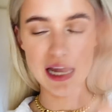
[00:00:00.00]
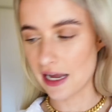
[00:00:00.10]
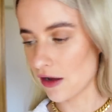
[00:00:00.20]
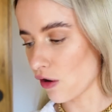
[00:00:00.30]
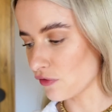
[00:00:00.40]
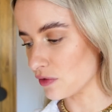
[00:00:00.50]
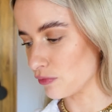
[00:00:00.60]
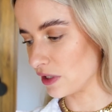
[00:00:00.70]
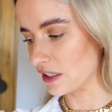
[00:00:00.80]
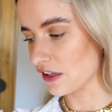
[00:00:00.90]
I
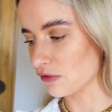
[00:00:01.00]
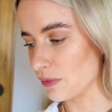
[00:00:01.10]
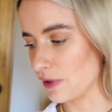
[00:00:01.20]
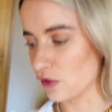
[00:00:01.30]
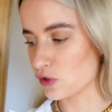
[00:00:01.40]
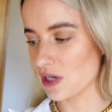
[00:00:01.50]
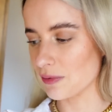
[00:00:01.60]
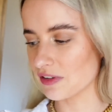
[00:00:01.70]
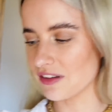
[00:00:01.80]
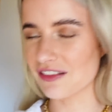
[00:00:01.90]
often bring this with me on
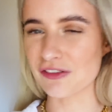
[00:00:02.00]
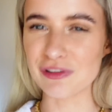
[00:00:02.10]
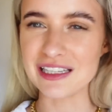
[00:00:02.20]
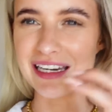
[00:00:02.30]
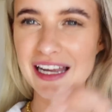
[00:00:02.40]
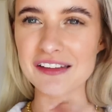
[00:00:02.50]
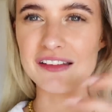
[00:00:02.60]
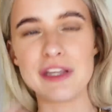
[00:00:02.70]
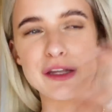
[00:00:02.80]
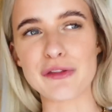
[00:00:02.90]
trips because it's just a really
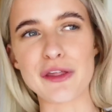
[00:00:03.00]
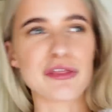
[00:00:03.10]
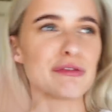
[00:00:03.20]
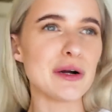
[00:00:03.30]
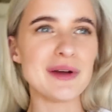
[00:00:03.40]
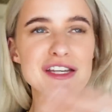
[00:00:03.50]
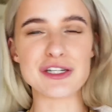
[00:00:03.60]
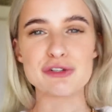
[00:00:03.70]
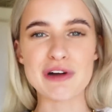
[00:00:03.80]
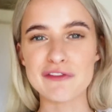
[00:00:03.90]
nice, you can like throw it
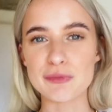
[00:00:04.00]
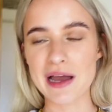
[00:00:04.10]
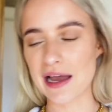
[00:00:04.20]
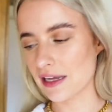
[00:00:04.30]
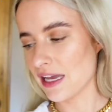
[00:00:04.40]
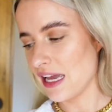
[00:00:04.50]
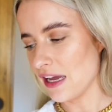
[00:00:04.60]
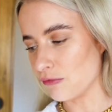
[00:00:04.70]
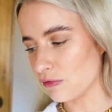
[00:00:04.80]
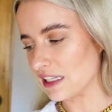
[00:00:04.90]
into your travel bag
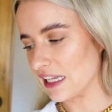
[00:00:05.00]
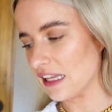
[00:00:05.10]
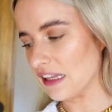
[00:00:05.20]
really